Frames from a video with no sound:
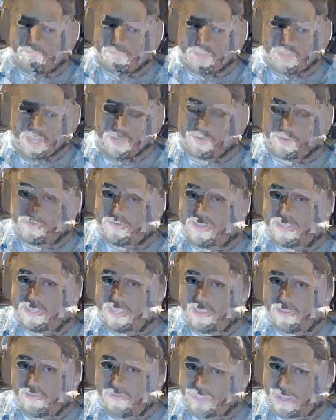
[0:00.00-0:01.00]

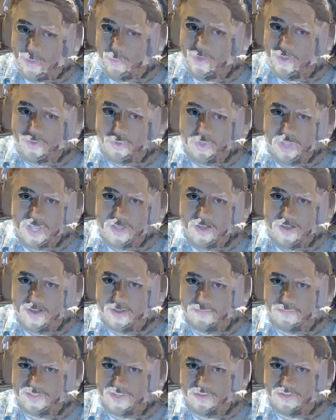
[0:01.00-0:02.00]
intriguing, and they will click
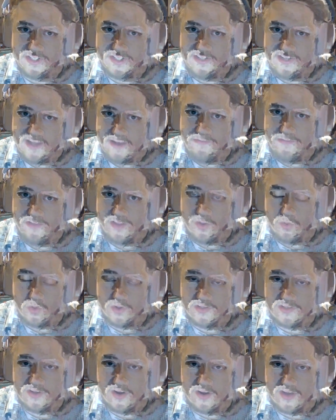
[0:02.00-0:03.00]
on them, so it's definitely
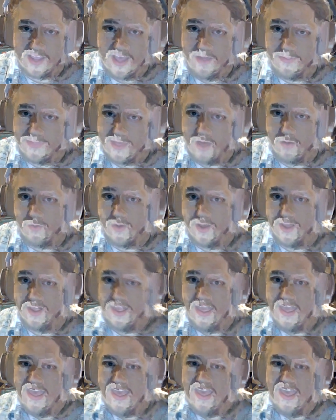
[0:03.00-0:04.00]
worth starting out that way.